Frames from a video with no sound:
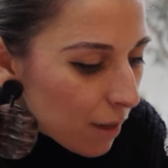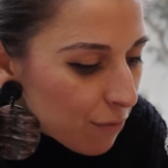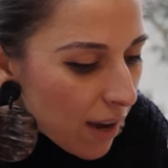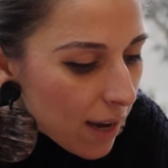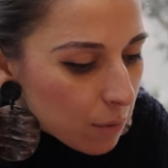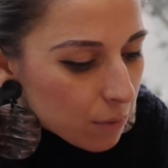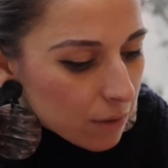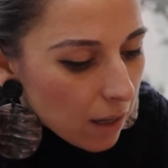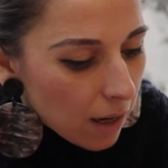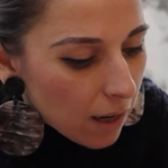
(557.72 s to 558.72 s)
I
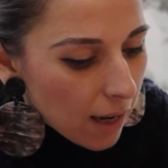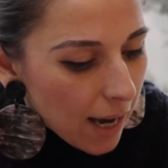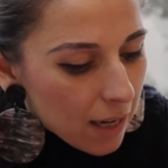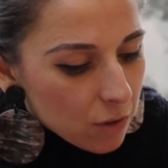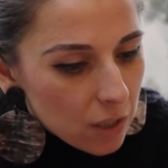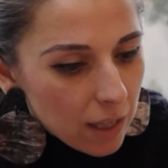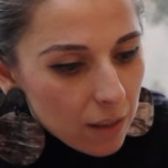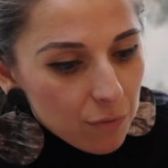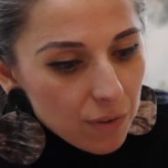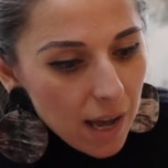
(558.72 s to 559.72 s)
found actually at
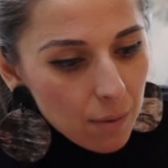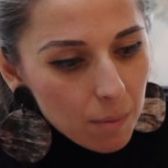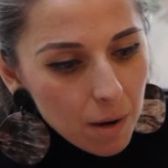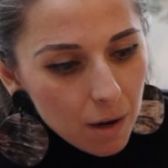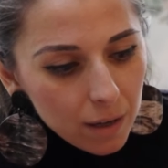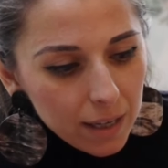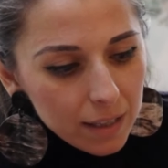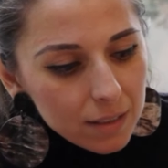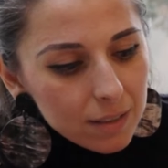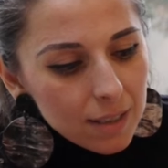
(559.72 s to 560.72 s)
the flower
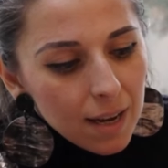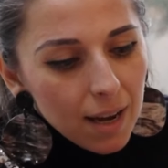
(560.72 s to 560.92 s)
market,